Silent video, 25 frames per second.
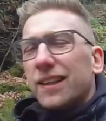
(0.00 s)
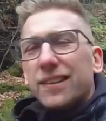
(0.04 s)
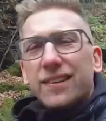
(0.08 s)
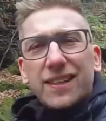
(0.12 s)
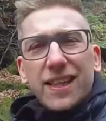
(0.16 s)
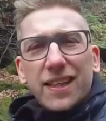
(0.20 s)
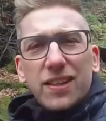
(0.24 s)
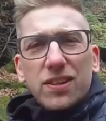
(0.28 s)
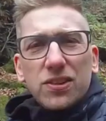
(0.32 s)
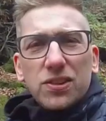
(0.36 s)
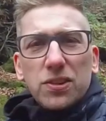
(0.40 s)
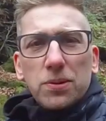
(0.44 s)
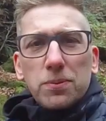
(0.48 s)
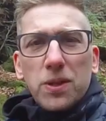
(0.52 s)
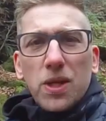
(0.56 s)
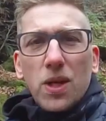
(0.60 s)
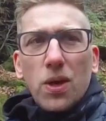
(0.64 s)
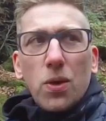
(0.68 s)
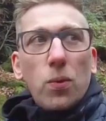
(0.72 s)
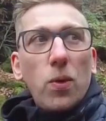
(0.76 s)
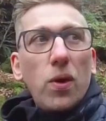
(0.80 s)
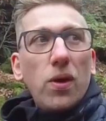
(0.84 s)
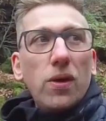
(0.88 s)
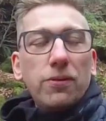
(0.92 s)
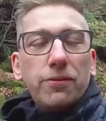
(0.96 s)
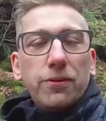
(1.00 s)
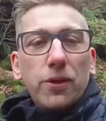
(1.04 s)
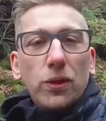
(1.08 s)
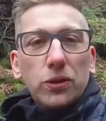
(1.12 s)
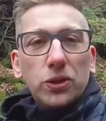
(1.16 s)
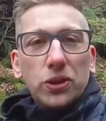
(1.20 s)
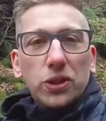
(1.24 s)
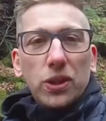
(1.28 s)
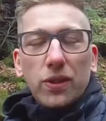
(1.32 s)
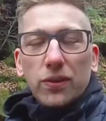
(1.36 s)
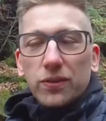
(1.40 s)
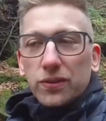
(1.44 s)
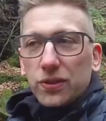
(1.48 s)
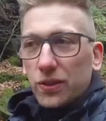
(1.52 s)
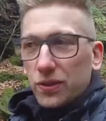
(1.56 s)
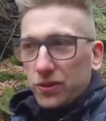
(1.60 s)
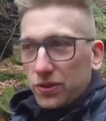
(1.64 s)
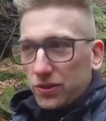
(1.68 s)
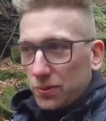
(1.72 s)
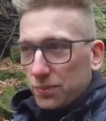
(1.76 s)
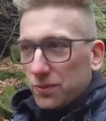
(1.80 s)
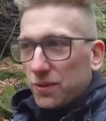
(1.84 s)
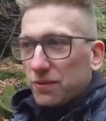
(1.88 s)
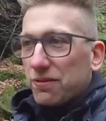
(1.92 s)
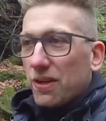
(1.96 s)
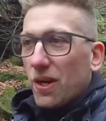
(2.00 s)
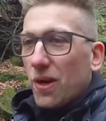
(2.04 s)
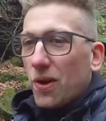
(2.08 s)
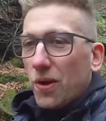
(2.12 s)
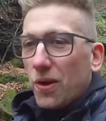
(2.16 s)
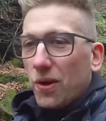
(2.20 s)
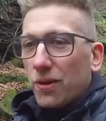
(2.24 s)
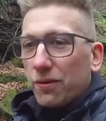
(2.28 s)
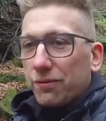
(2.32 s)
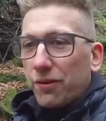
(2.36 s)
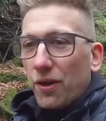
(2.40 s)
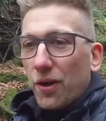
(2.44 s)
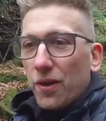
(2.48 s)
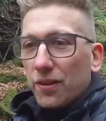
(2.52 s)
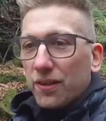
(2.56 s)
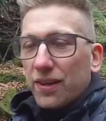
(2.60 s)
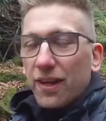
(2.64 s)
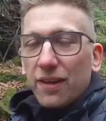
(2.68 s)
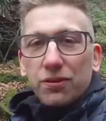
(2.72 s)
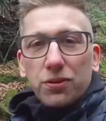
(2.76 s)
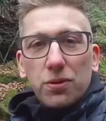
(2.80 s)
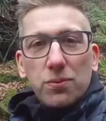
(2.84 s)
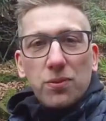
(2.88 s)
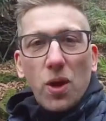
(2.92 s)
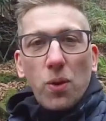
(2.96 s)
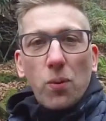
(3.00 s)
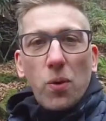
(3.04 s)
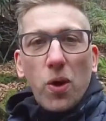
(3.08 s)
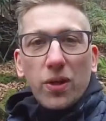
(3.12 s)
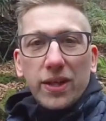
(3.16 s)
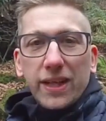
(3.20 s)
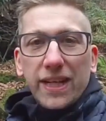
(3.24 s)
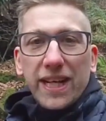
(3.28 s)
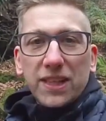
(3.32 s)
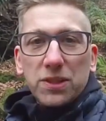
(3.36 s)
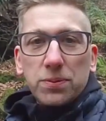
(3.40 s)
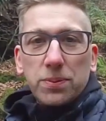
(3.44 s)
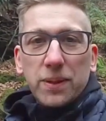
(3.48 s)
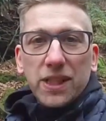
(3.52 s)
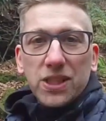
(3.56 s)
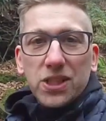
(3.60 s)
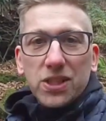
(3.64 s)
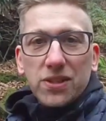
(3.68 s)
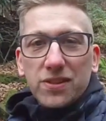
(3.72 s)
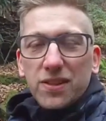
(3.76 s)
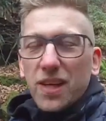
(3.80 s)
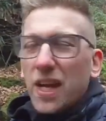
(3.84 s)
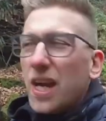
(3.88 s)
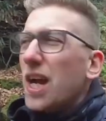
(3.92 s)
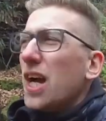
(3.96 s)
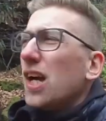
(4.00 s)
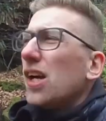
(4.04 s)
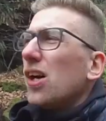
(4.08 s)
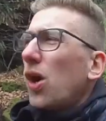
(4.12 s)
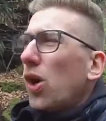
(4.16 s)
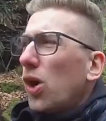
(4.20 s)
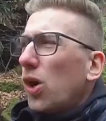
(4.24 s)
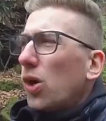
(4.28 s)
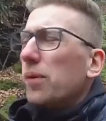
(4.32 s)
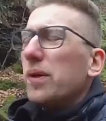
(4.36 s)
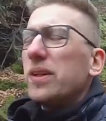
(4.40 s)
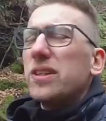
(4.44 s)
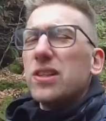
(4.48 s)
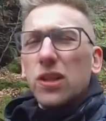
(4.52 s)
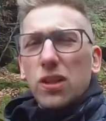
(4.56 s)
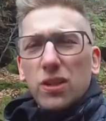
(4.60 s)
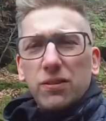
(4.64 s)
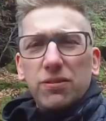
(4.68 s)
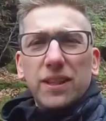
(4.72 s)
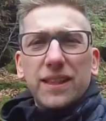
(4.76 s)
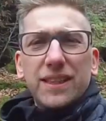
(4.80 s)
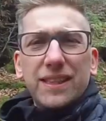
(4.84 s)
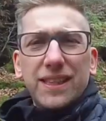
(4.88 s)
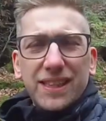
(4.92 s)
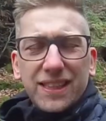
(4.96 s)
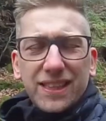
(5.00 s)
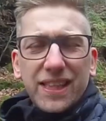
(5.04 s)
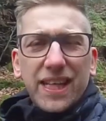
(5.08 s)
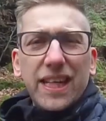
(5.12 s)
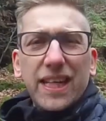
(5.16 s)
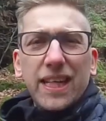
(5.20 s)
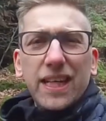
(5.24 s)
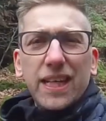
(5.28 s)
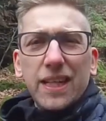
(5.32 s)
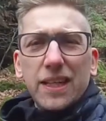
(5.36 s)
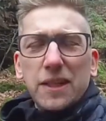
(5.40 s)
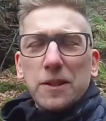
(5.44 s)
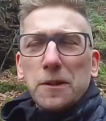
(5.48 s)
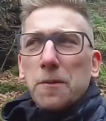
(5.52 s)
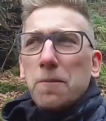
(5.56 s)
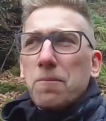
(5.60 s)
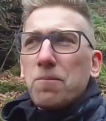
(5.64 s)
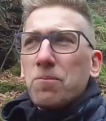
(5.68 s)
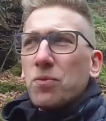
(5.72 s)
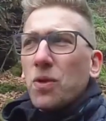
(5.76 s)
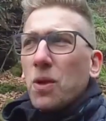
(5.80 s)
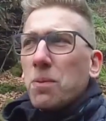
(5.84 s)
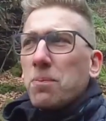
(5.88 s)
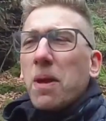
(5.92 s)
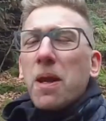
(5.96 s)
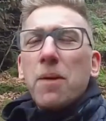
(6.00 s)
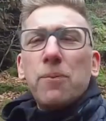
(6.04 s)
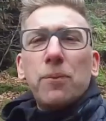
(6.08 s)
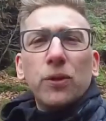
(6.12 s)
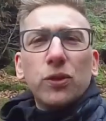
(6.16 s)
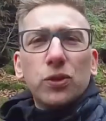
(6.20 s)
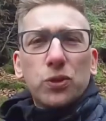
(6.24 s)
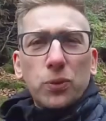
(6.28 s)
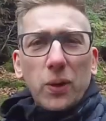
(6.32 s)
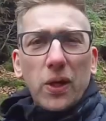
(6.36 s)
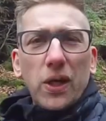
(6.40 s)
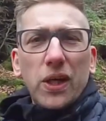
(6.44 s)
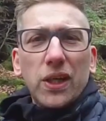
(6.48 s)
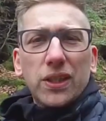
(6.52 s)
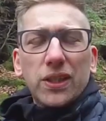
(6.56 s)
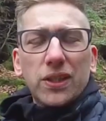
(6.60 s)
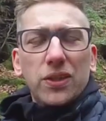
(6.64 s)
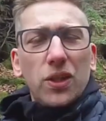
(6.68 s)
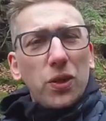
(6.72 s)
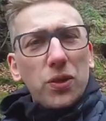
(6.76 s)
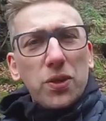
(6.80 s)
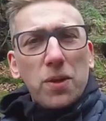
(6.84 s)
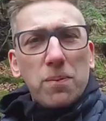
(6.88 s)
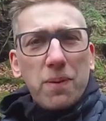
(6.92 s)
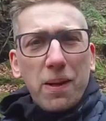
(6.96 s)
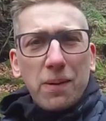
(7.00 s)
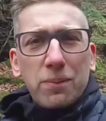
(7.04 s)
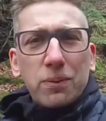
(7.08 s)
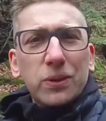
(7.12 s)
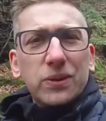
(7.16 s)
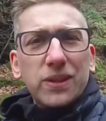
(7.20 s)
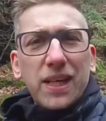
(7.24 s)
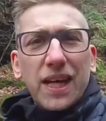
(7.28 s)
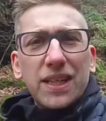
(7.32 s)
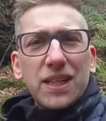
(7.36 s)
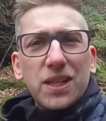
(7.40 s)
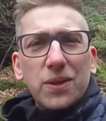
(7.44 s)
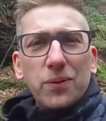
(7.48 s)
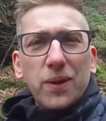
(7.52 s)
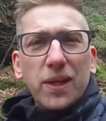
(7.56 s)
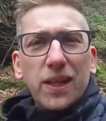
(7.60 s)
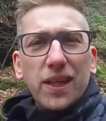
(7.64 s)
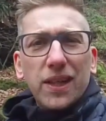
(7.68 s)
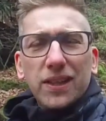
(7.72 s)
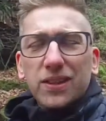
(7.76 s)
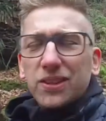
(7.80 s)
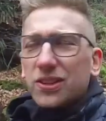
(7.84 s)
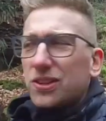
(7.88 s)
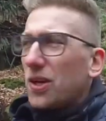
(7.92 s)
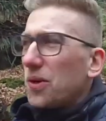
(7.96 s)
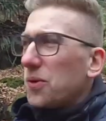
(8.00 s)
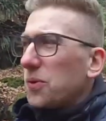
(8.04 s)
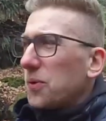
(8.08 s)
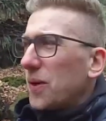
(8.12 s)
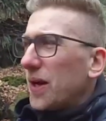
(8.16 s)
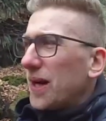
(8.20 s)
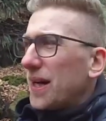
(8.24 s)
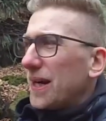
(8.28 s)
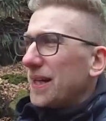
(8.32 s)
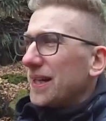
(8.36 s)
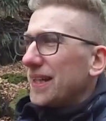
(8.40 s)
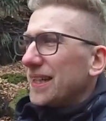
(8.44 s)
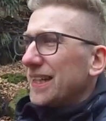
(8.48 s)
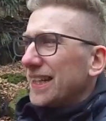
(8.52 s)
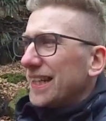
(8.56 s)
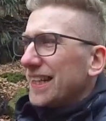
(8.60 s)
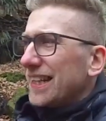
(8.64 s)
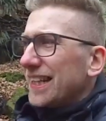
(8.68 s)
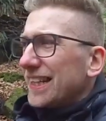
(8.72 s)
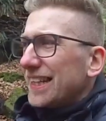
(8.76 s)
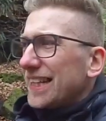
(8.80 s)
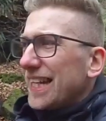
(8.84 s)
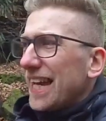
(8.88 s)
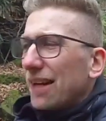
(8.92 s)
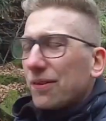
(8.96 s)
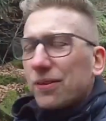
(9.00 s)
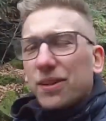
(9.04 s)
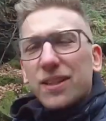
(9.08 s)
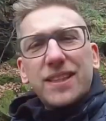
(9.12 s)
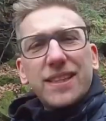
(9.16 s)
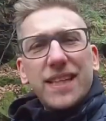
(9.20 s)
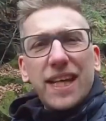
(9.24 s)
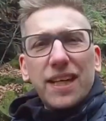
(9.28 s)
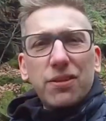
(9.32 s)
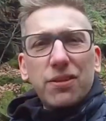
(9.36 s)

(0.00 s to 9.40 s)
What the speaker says: send us some of your waterfall shots or some of your photographs, some of your walking expeditions. Always lovely to see people's work and other people's handiwork. So yeah, I'm going to